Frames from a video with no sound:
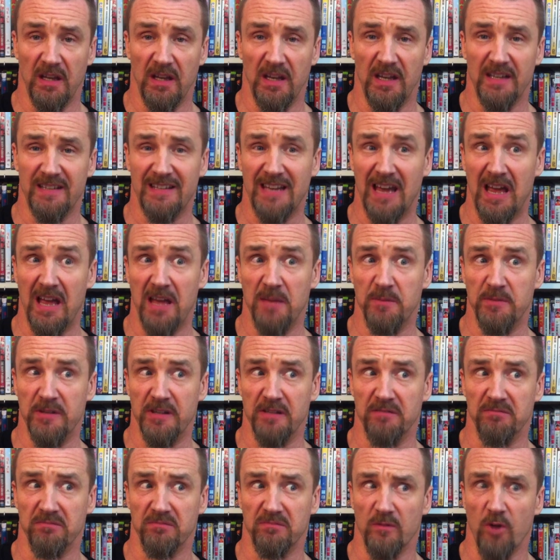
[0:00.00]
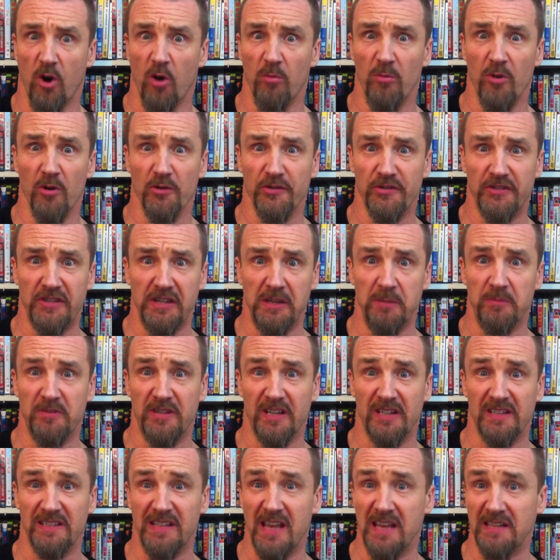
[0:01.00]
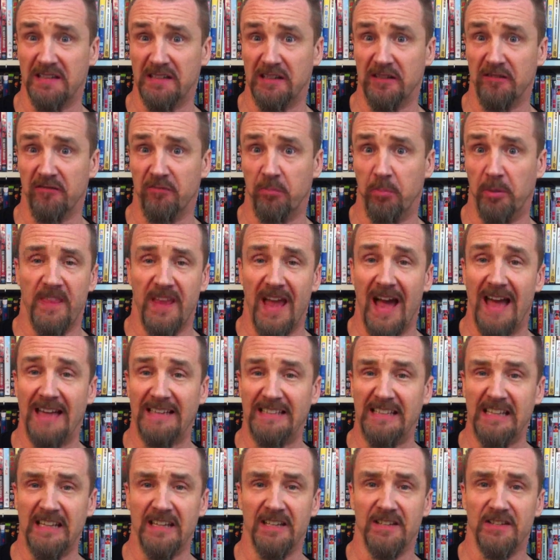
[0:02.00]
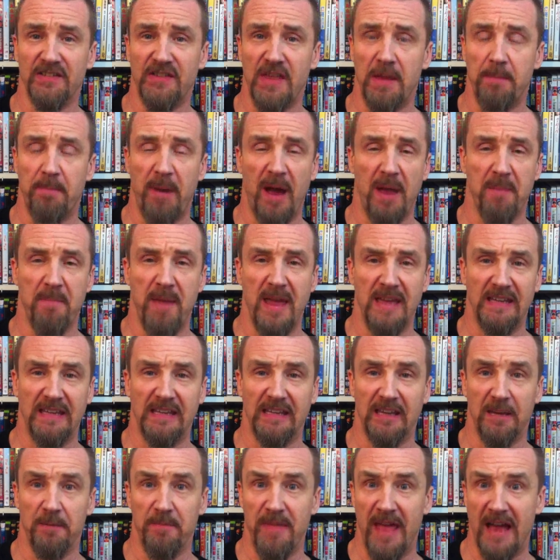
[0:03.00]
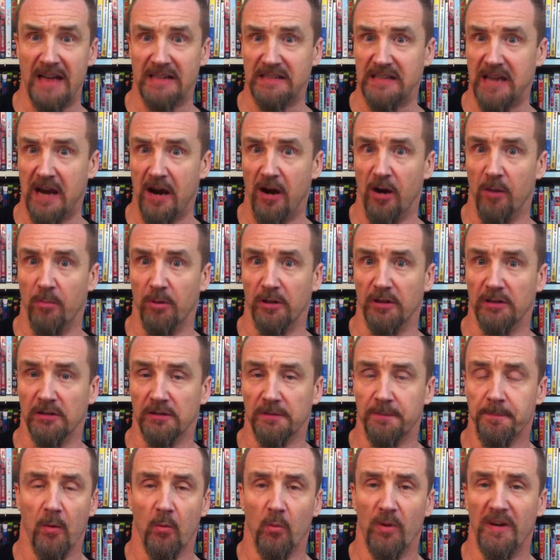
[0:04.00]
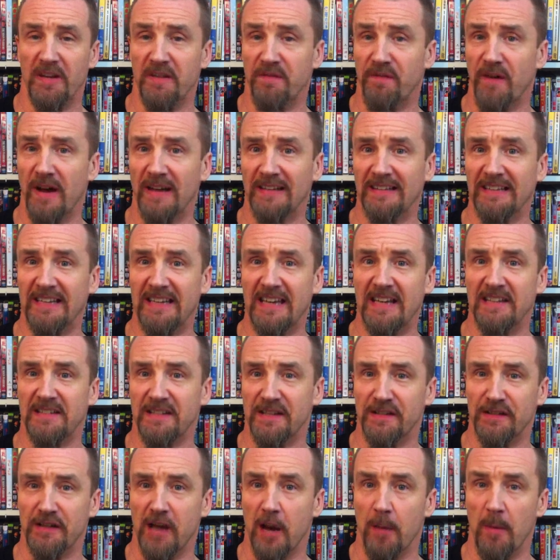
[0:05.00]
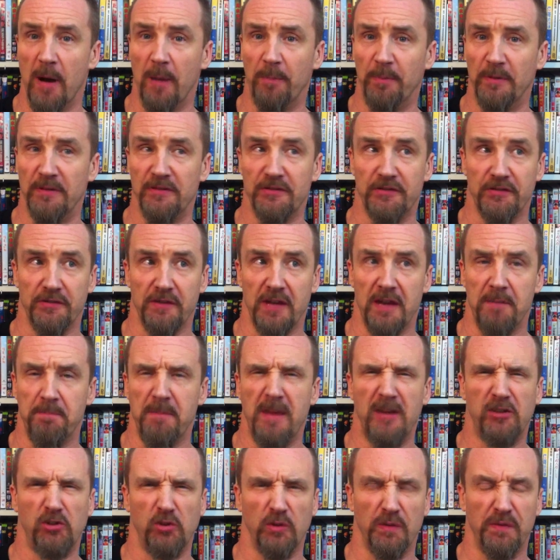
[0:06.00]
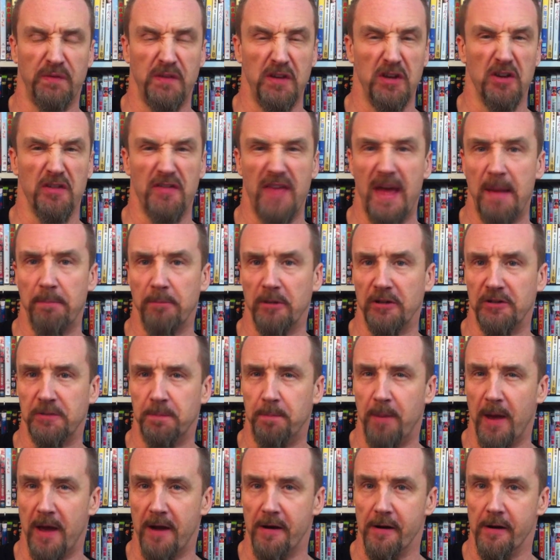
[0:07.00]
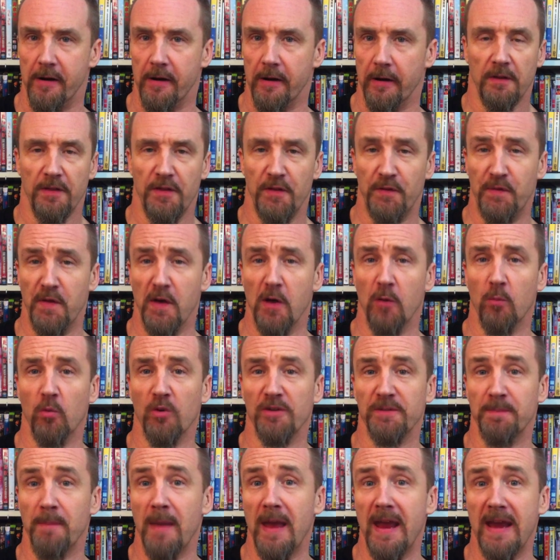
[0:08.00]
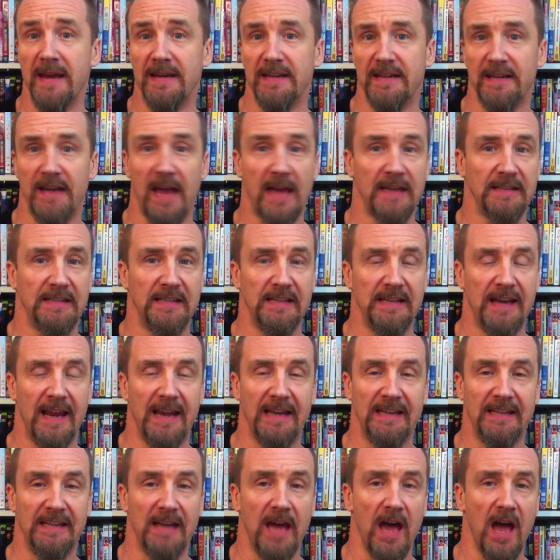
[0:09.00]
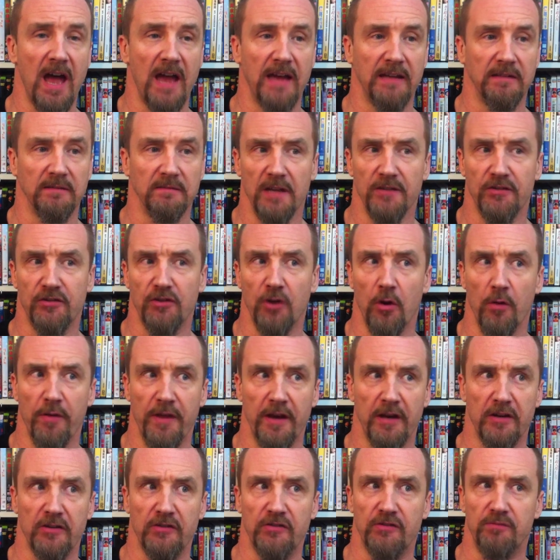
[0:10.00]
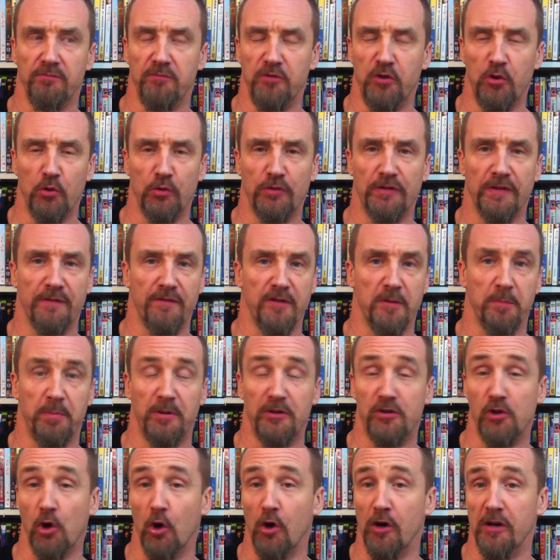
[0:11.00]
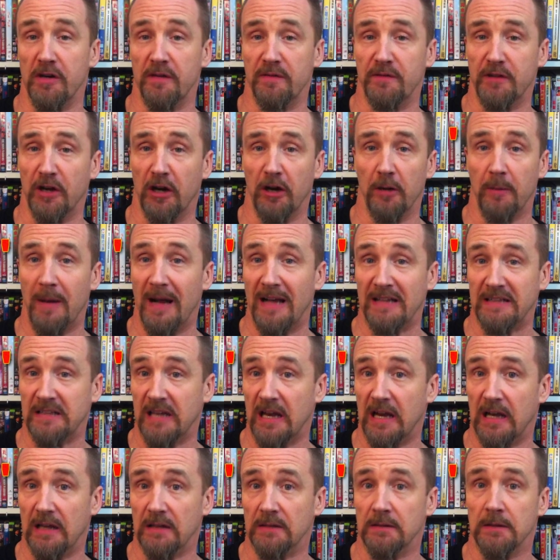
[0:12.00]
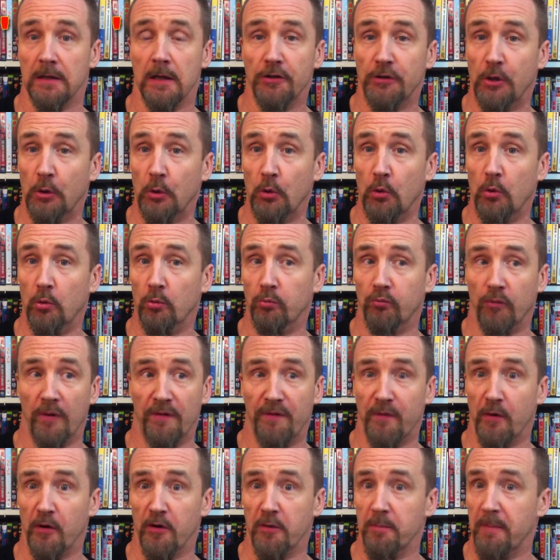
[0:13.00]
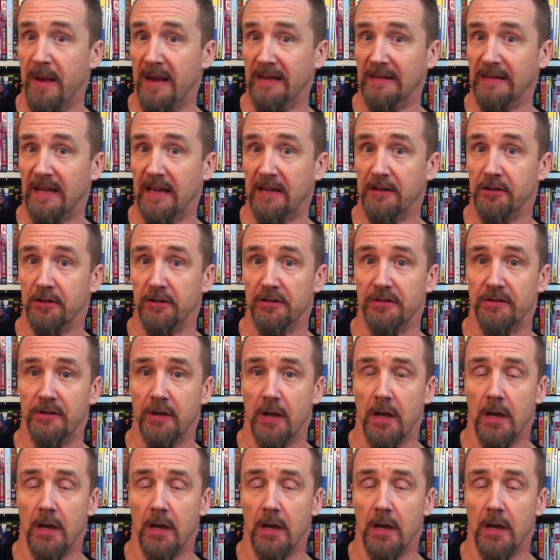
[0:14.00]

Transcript: At times it almost seems excessive. The idea is that by making him that terrible, when he finally gets his comeuppance, it makes you feel that much better. The film was made in 1989, and so there's use of the pejorative term "atan" to refer to mainlanders.